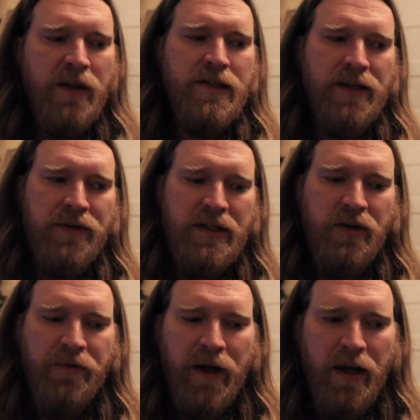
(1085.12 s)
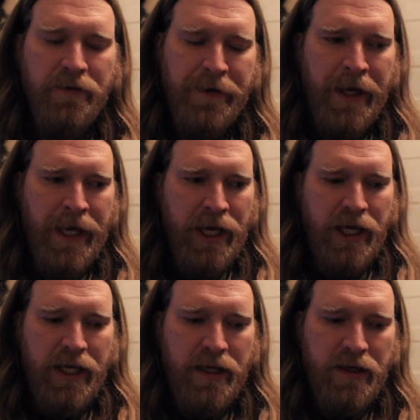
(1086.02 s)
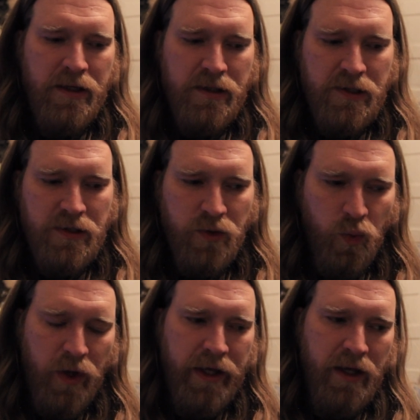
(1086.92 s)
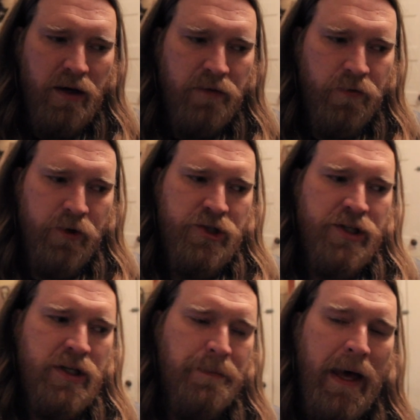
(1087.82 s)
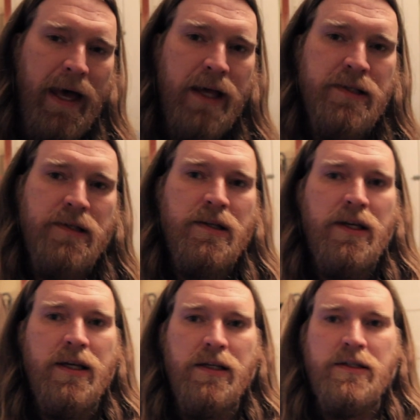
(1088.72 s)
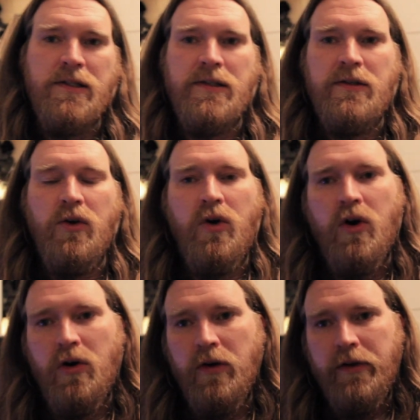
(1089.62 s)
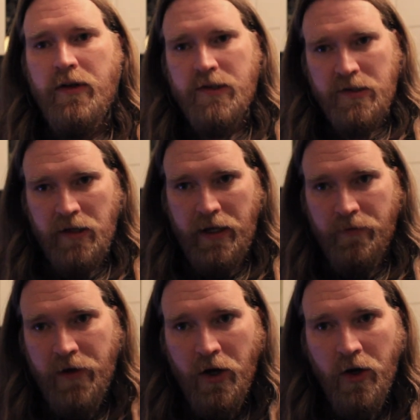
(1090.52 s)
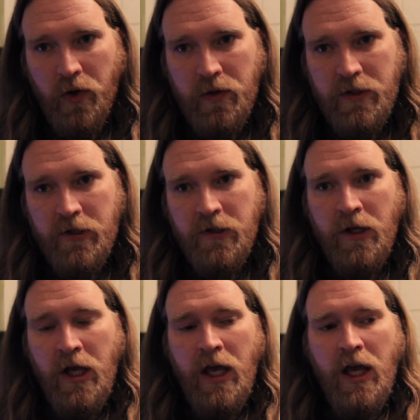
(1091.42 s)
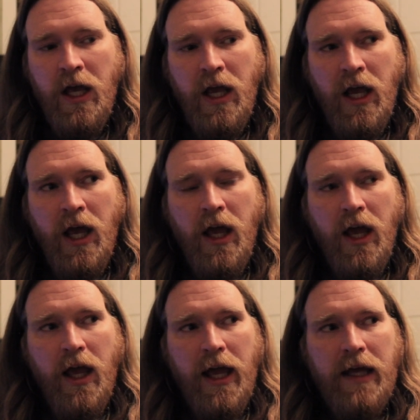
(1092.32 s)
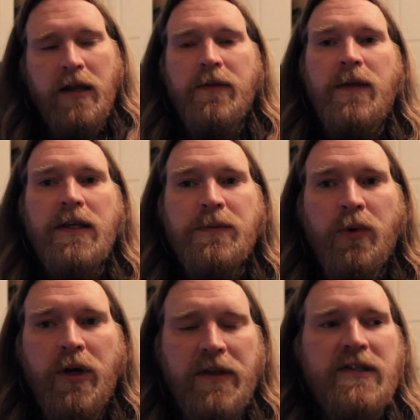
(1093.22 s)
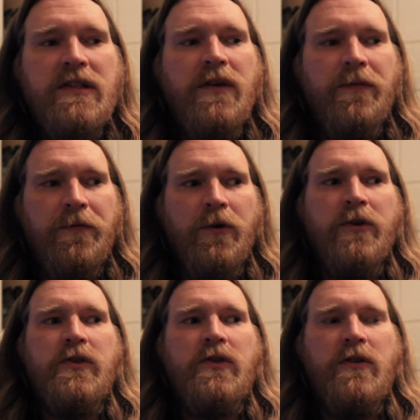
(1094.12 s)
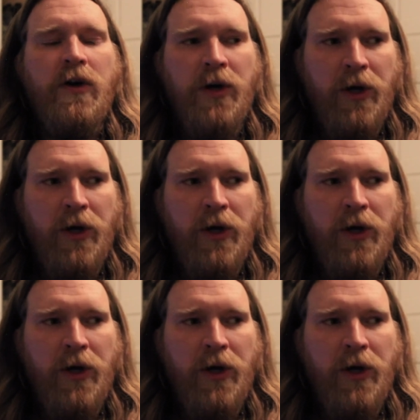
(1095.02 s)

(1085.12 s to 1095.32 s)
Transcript: 1705 is when Virginia passed its so-called slave codes. And at this point, this is the first